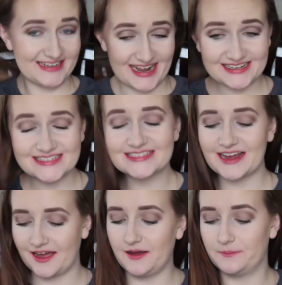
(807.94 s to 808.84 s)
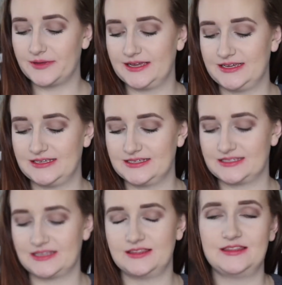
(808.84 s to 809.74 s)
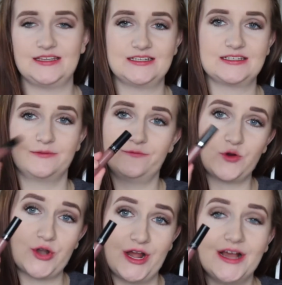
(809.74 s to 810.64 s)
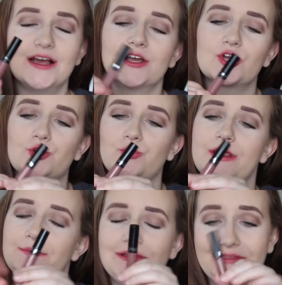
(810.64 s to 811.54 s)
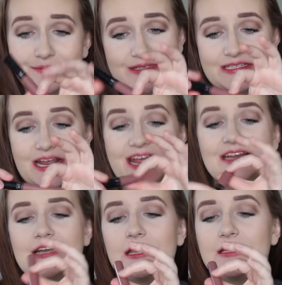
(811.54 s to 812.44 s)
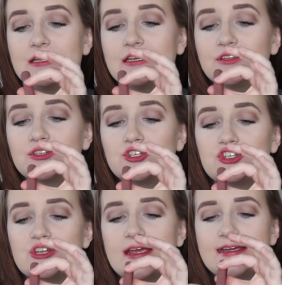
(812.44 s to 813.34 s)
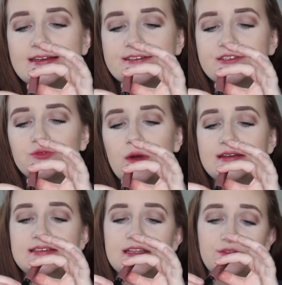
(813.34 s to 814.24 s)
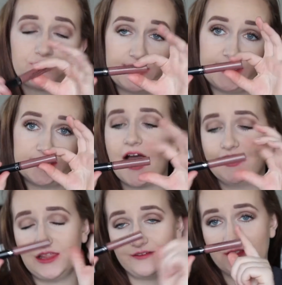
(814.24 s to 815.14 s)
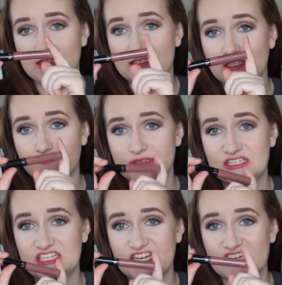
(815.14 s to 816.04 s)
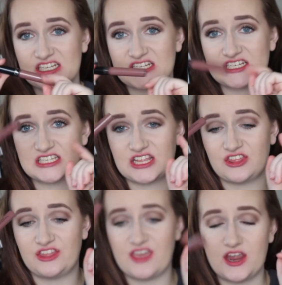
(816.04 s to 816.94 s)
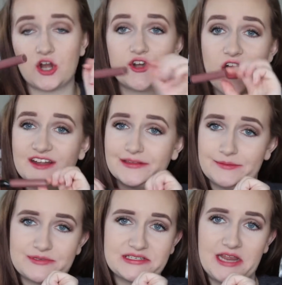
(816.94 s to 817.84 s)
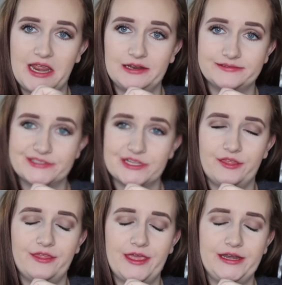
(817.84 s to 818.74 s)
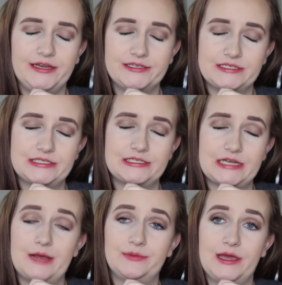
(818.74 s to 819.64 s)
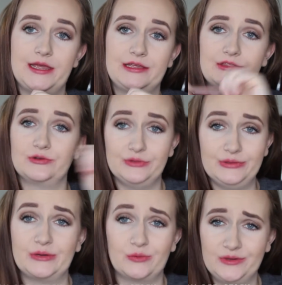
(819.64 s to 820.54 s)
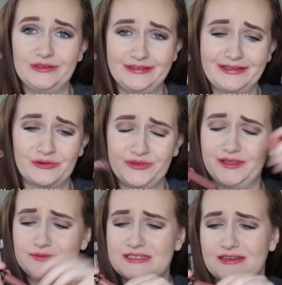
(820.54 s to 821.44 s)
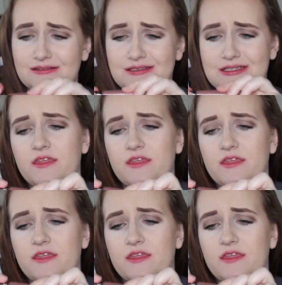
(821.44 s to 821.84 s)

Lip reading: Next up is the Sephora Cream Lip Stain in the shade 23. I love these lipsticks. They are not lip stains. They need to stop lying. They're literally liquid lipsticks.